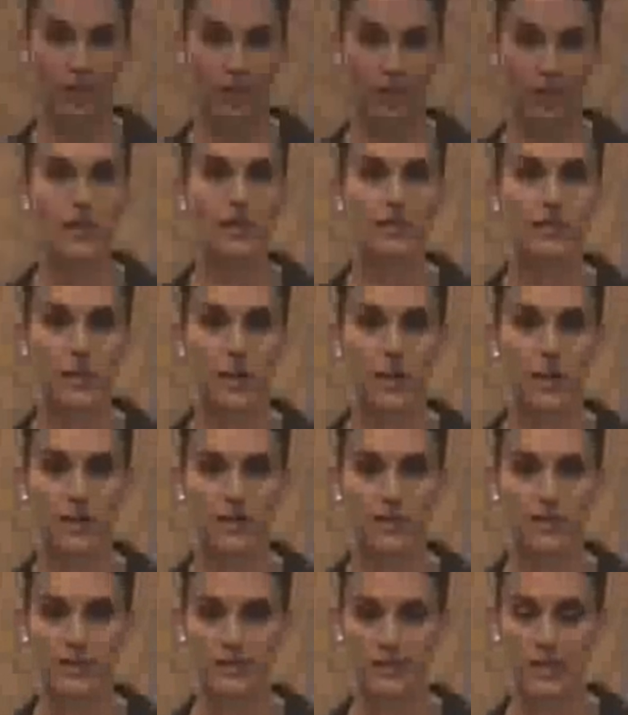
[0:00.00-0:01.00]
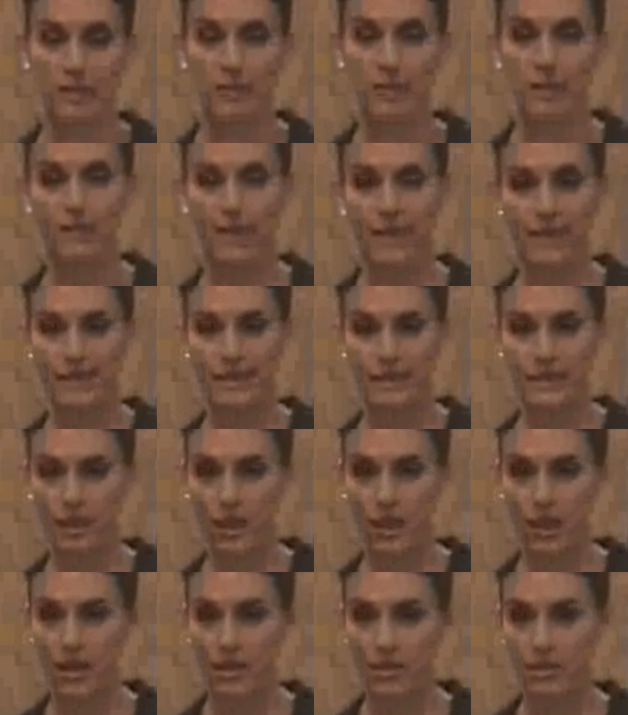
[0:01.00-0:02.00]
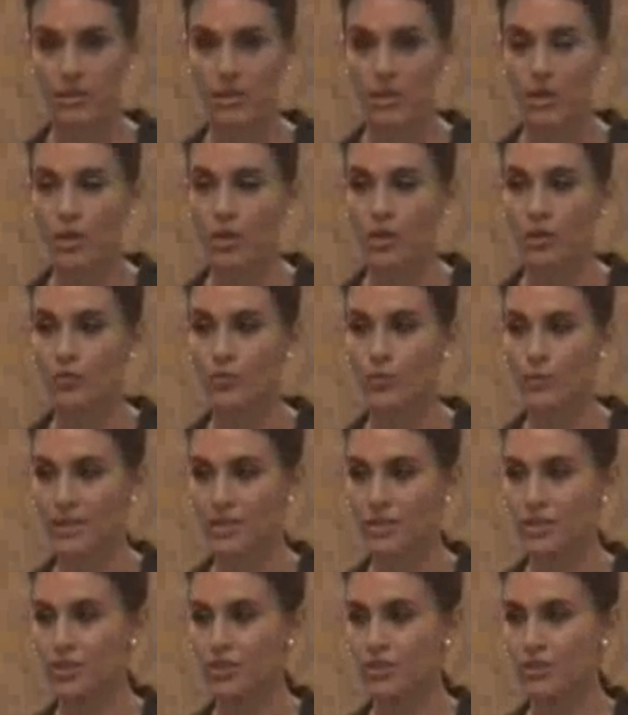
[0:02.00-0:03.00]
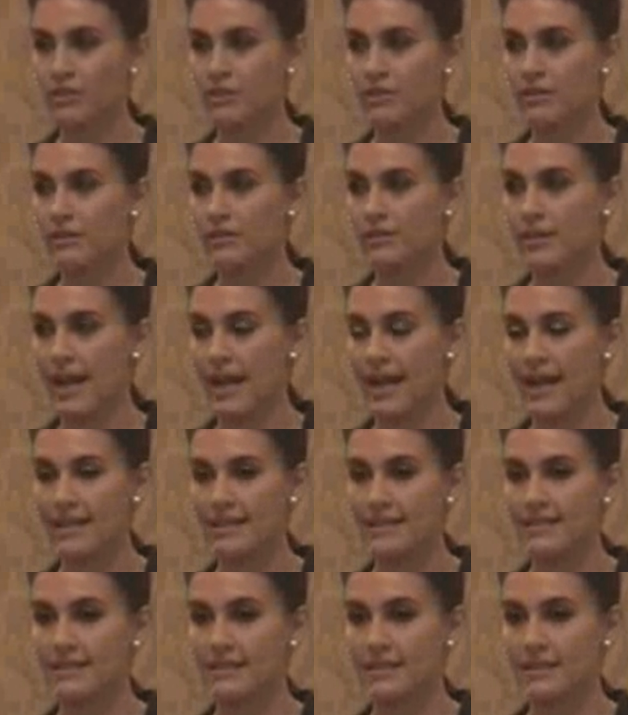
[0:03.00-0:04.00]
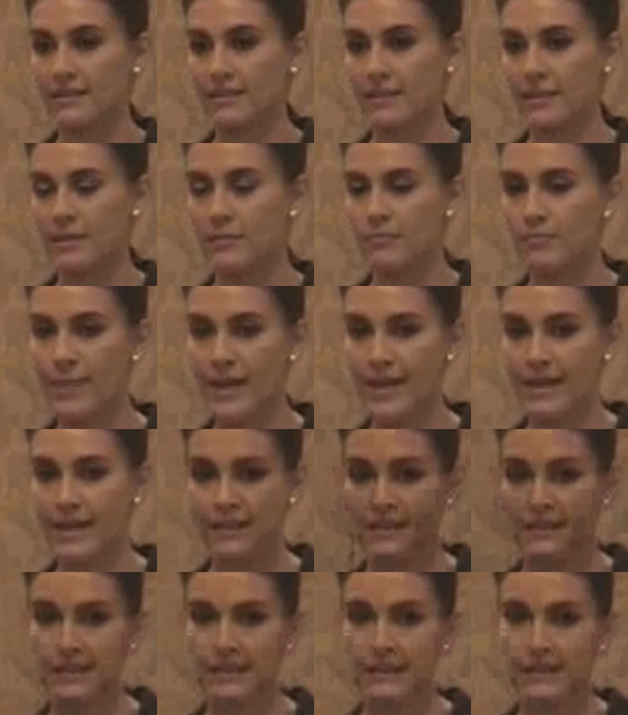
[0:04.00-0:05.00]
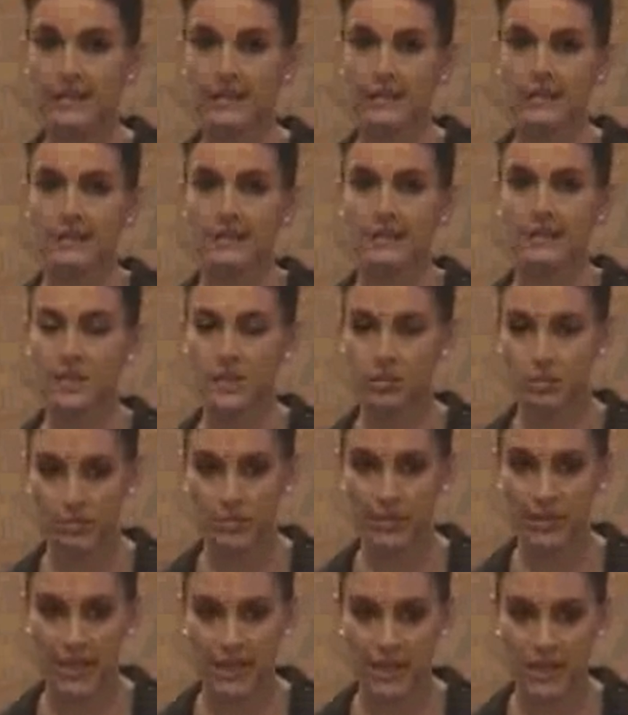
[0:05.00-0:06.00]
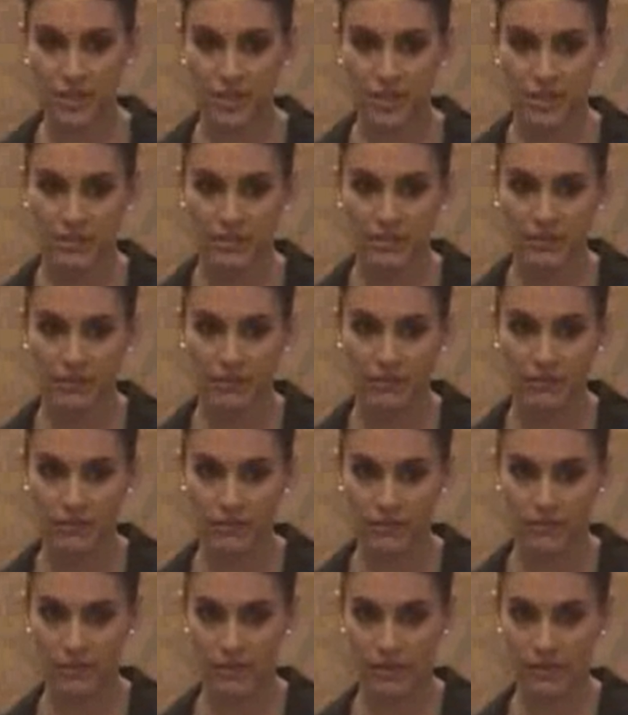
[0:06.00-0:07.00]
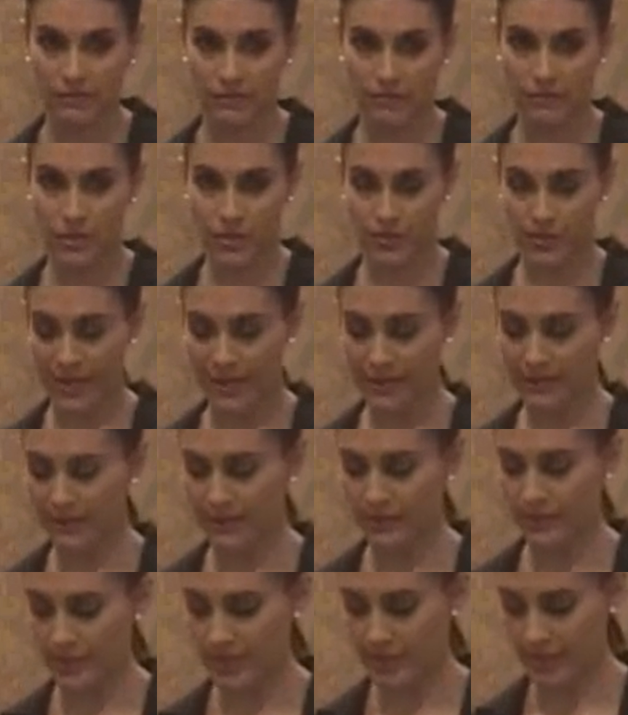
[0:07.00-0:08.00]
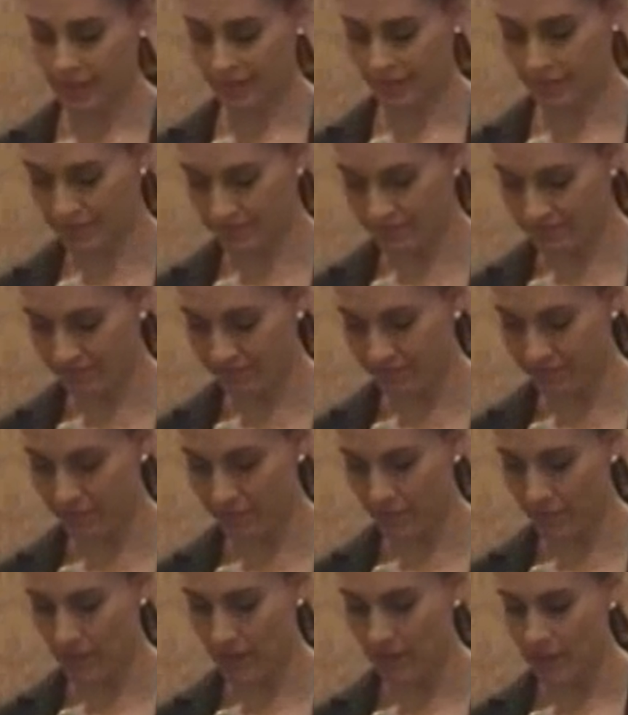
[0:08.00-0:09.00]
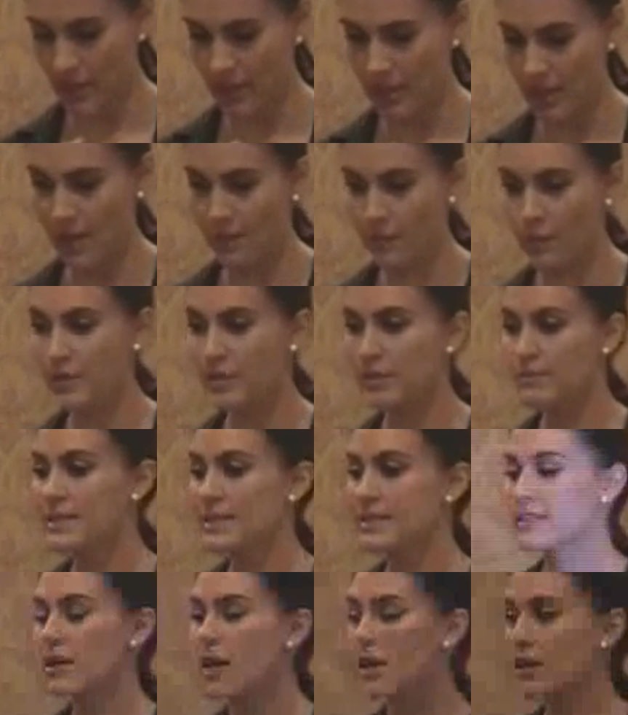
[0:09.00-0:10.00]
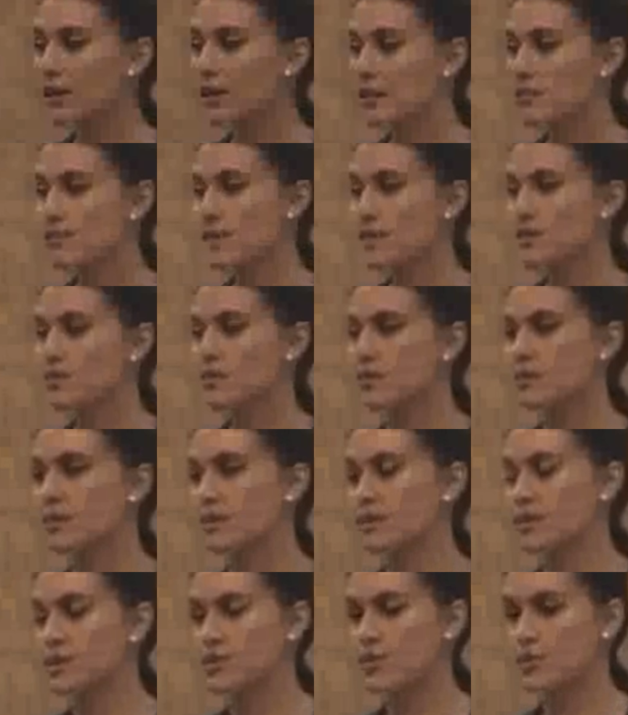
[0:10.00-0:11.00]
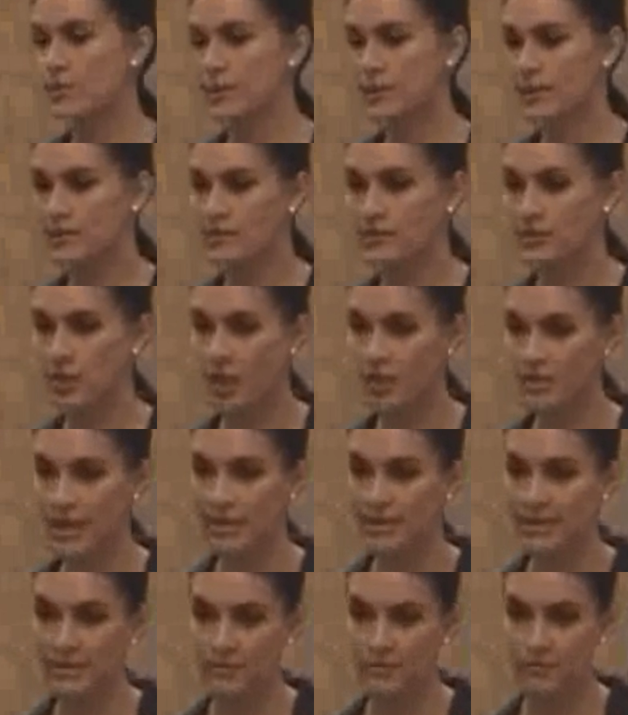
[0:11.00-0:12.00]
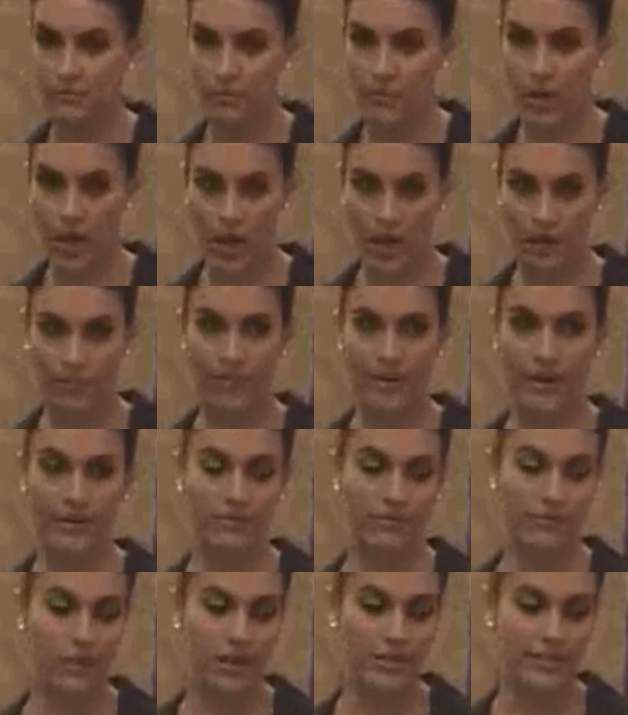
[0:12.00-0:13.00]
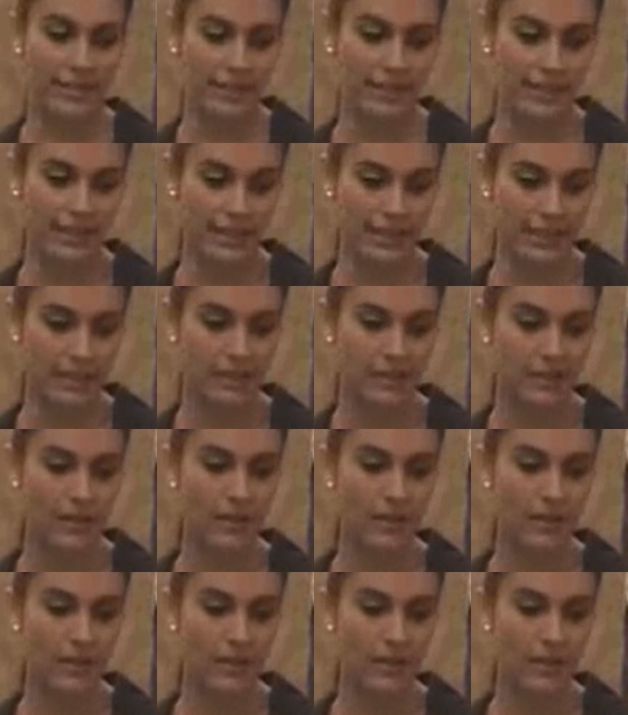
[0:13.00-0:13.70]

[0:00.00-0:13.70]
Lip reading: Sharia law, the Islamic-based law, which has embedded discrimination directly within. I'm going to be talking about the story of Nazanin Mahabbad Fatehi.